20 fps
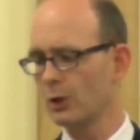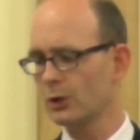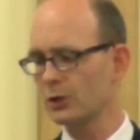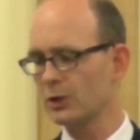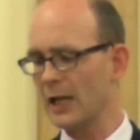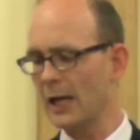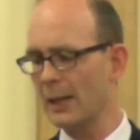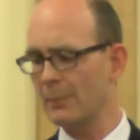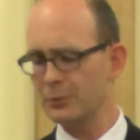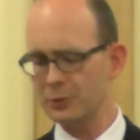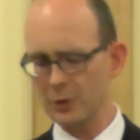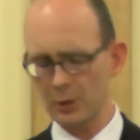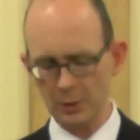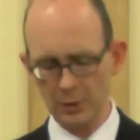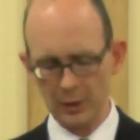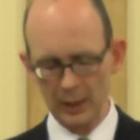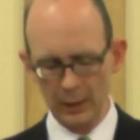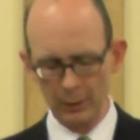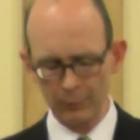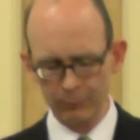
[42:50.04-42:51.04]

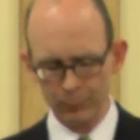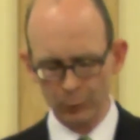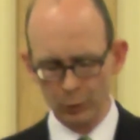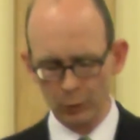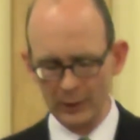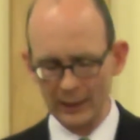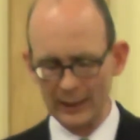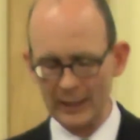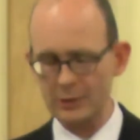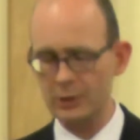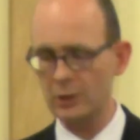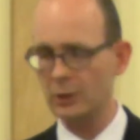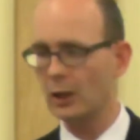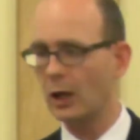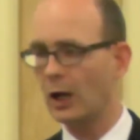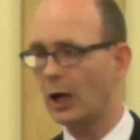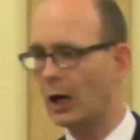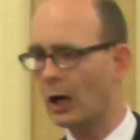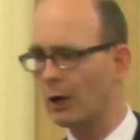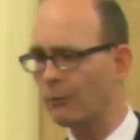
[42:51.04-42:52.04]
Samson, therefore, is
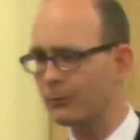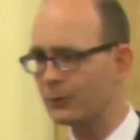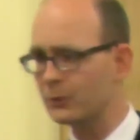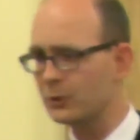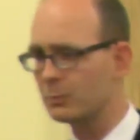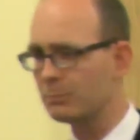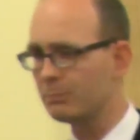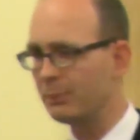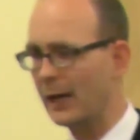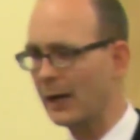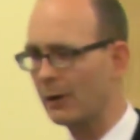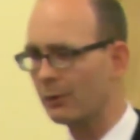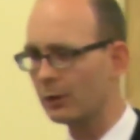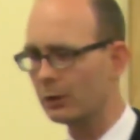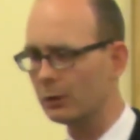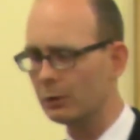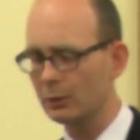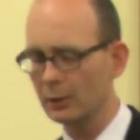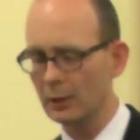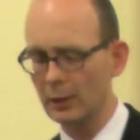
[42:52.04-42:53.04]
an office
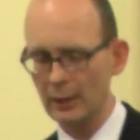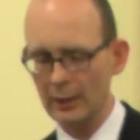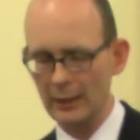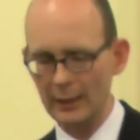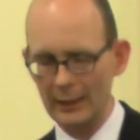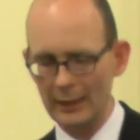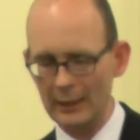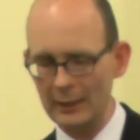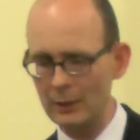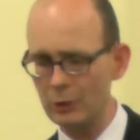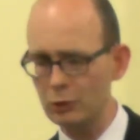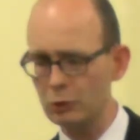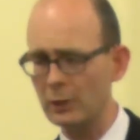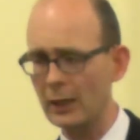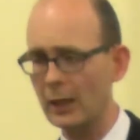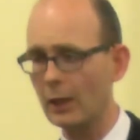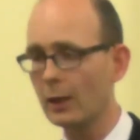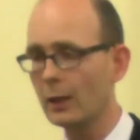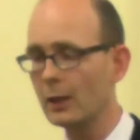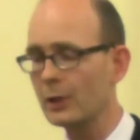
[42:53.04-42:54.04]
bearer in
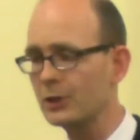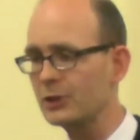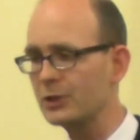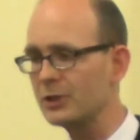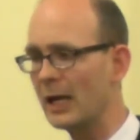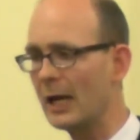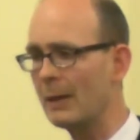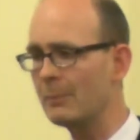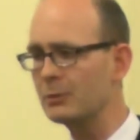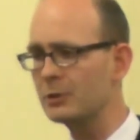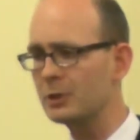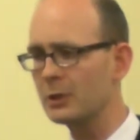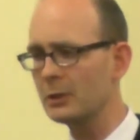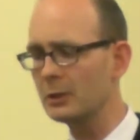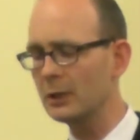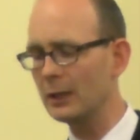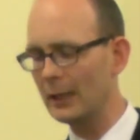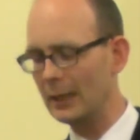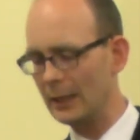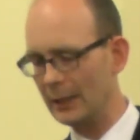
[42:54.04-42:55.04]
Israel.
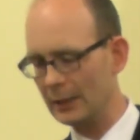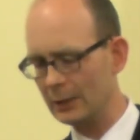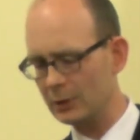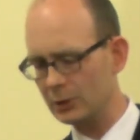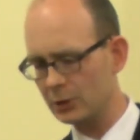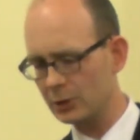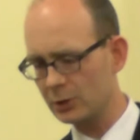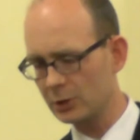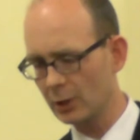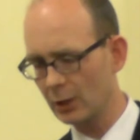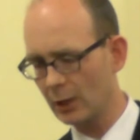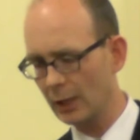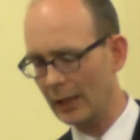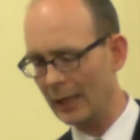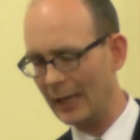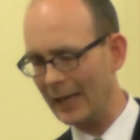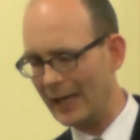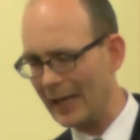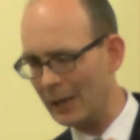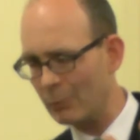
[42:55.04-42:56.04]
Samson is
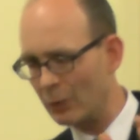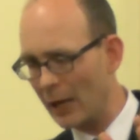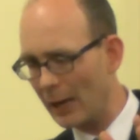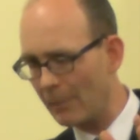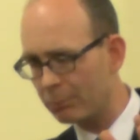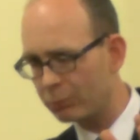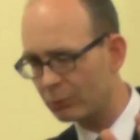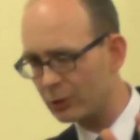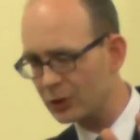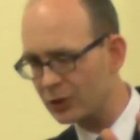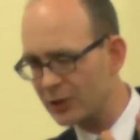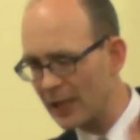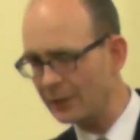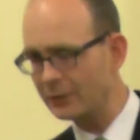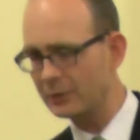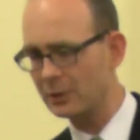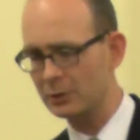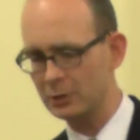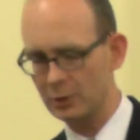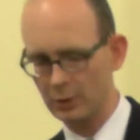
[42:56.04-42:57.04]
a
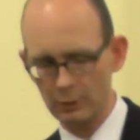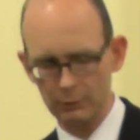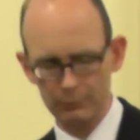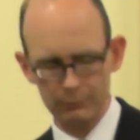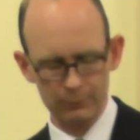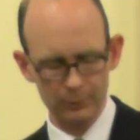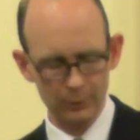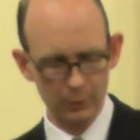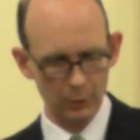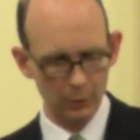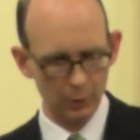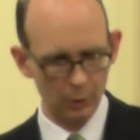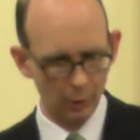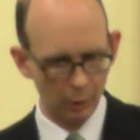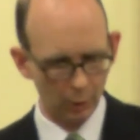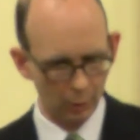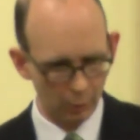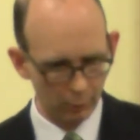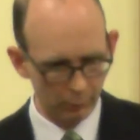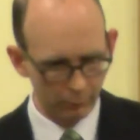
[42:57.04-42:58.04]
representative
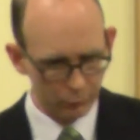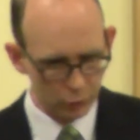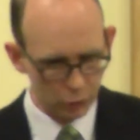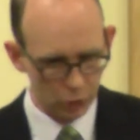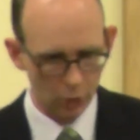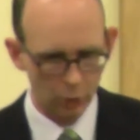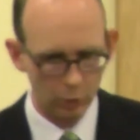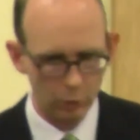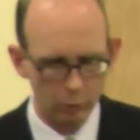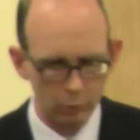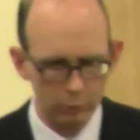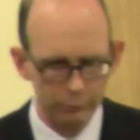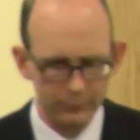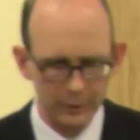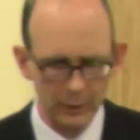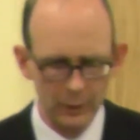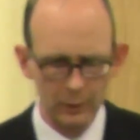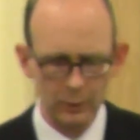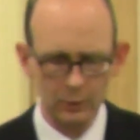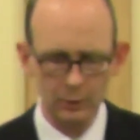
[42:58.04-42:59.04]
of
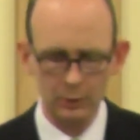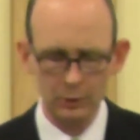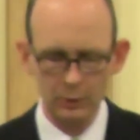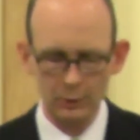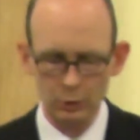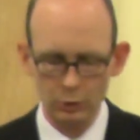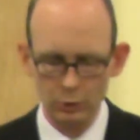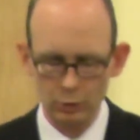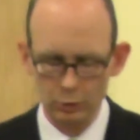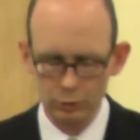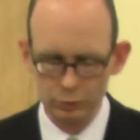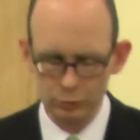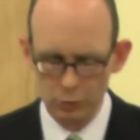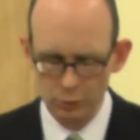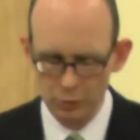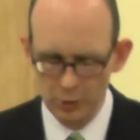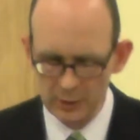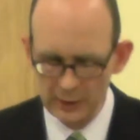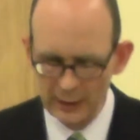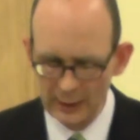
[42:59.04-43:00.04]
Jehovah
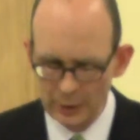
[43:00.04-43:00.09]
to the